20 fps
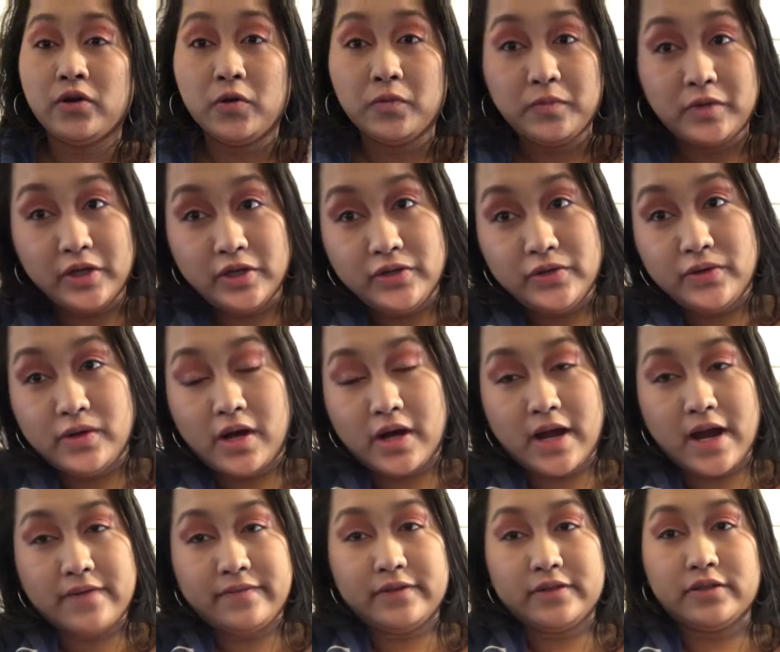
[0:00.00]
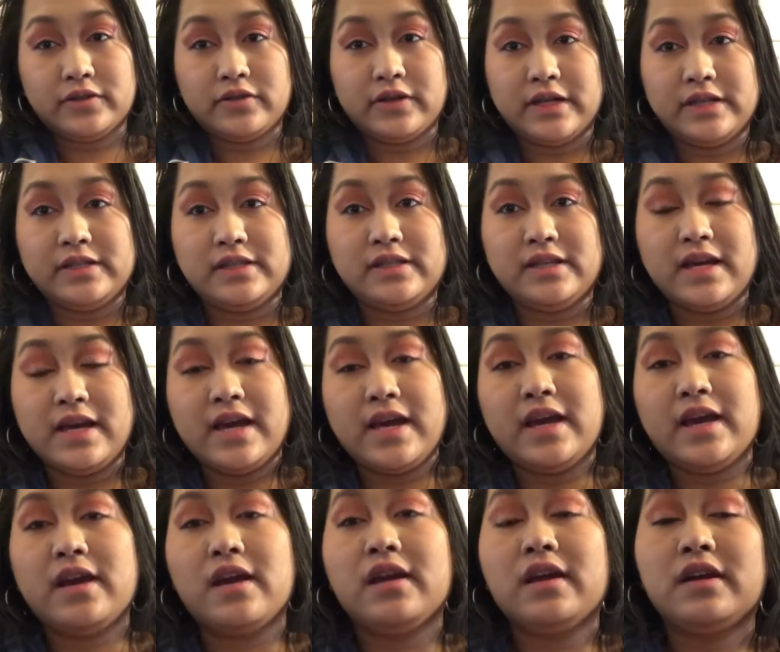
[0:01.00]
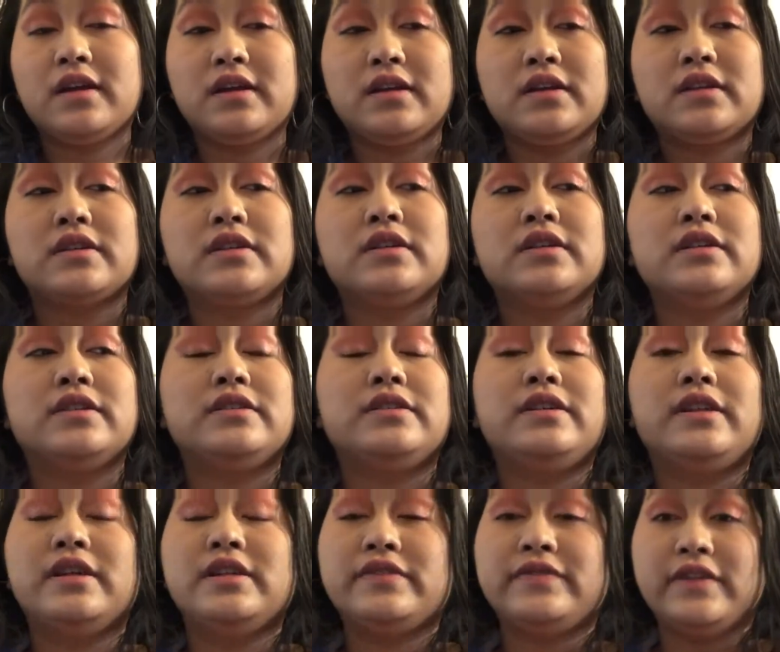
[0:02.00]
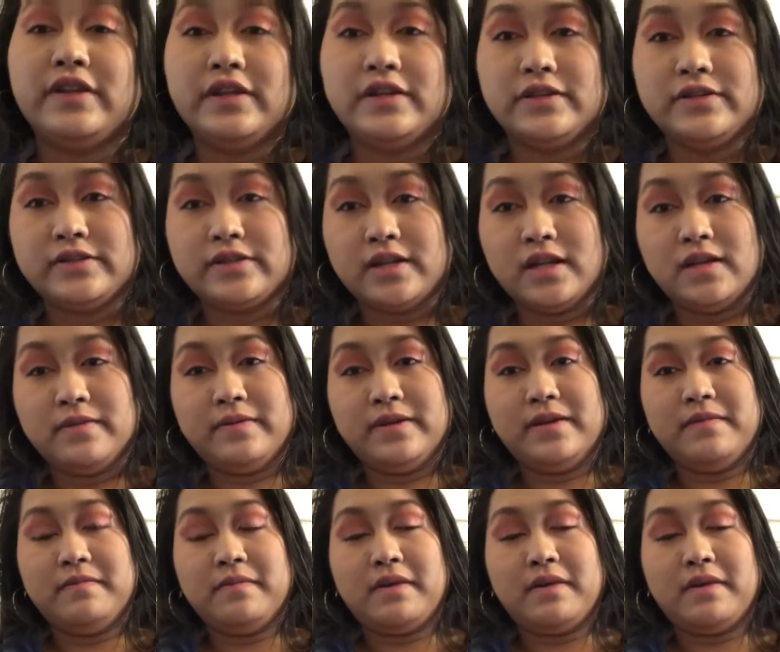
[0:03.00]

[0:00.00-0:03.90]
hope that you are having a great day. Today's video is gonna be